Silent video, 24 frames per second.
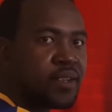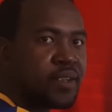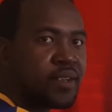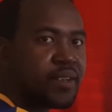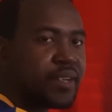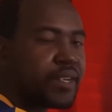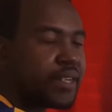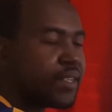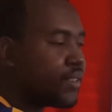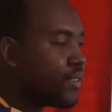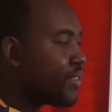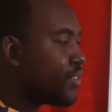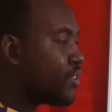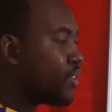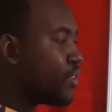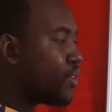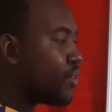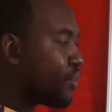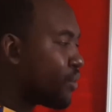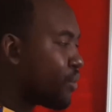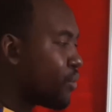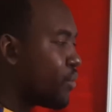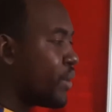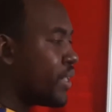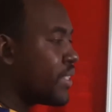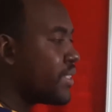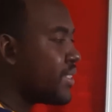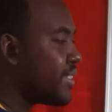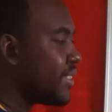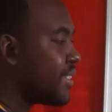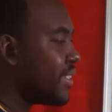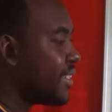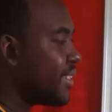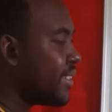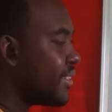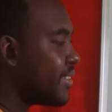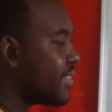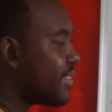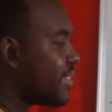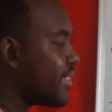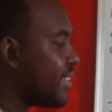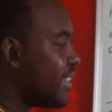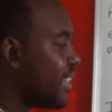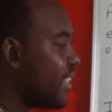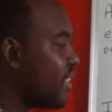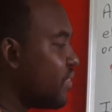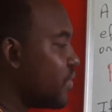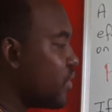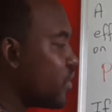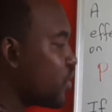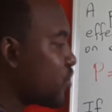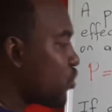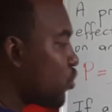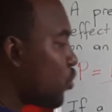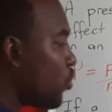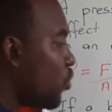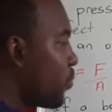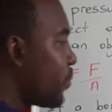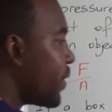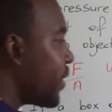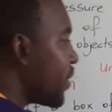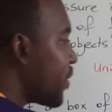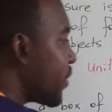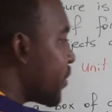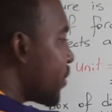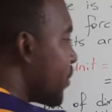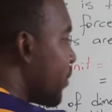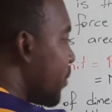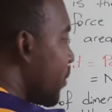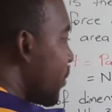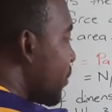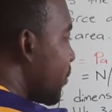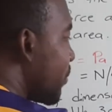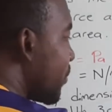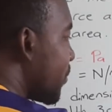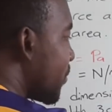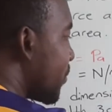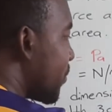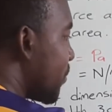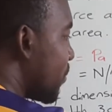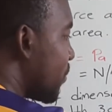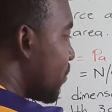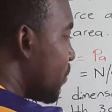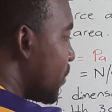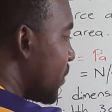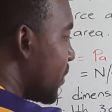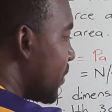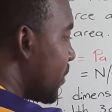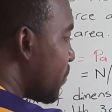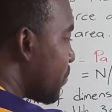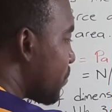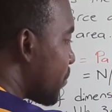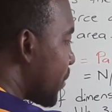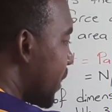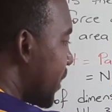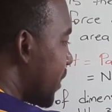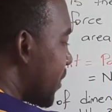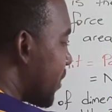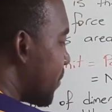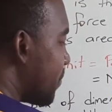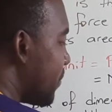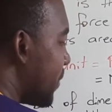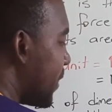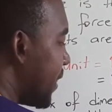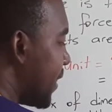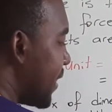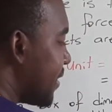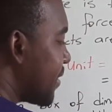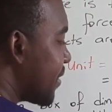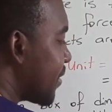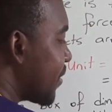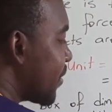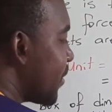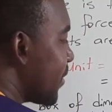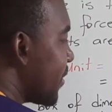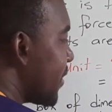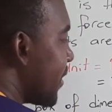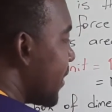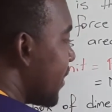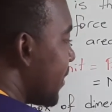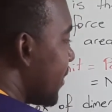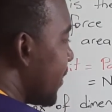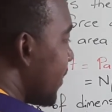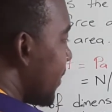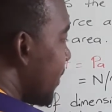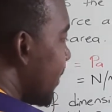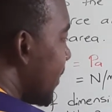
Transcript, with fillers: right? Now the question is, if it's open or closed, will the pressure being exerted